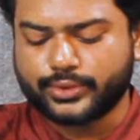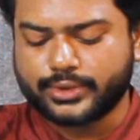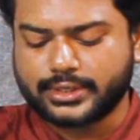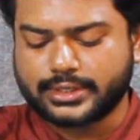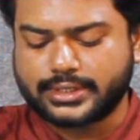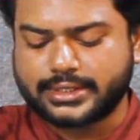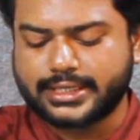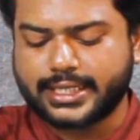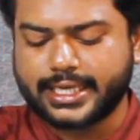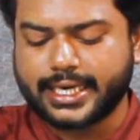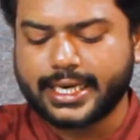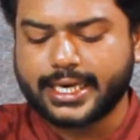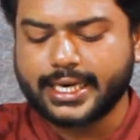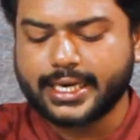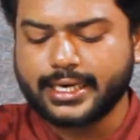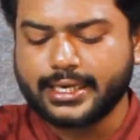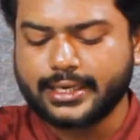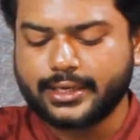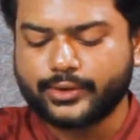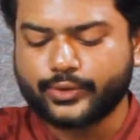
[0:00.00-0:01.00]

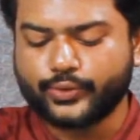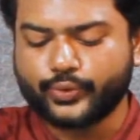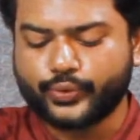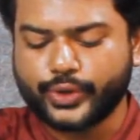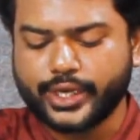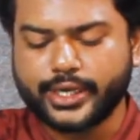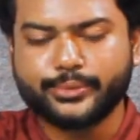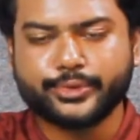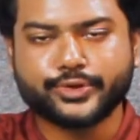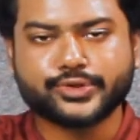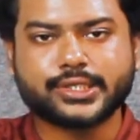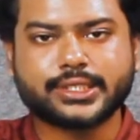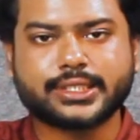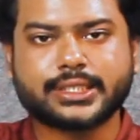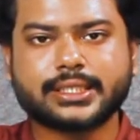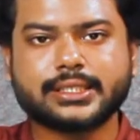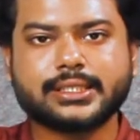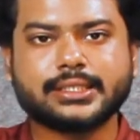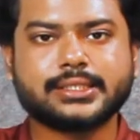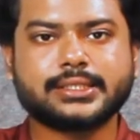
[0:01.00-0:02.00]
Chair, we
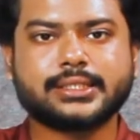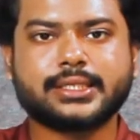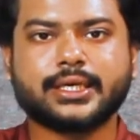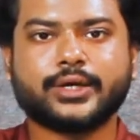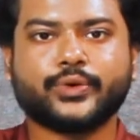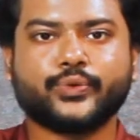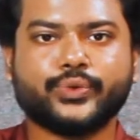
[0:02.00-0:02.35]
musicians,